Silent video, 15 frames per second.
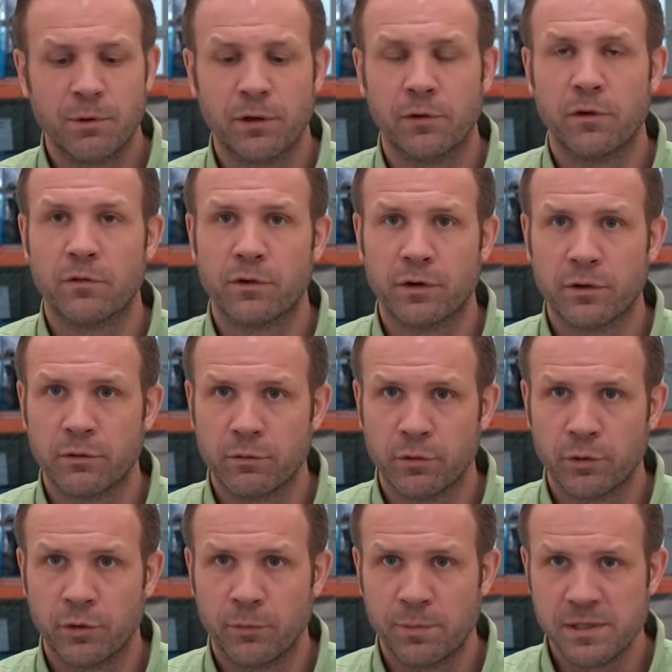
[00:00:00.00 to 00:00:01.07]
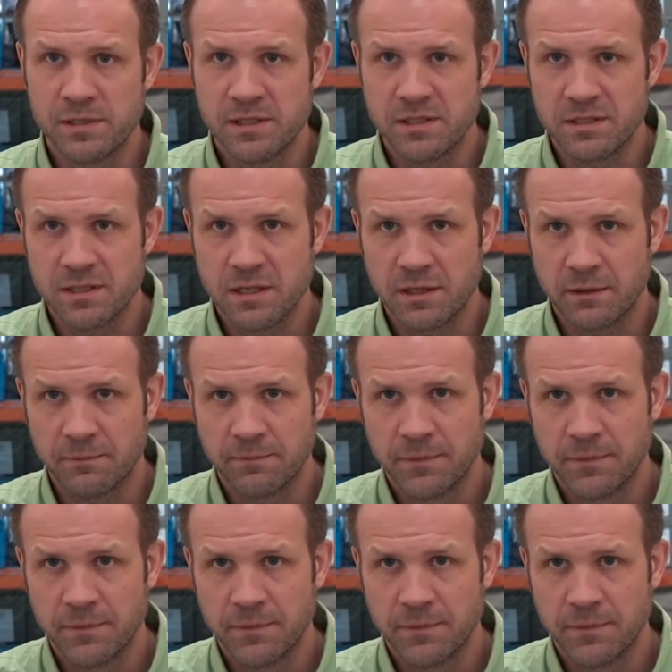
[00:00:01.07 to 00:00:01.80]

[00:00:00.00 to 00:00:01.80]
bring it over to the Ruger PCC.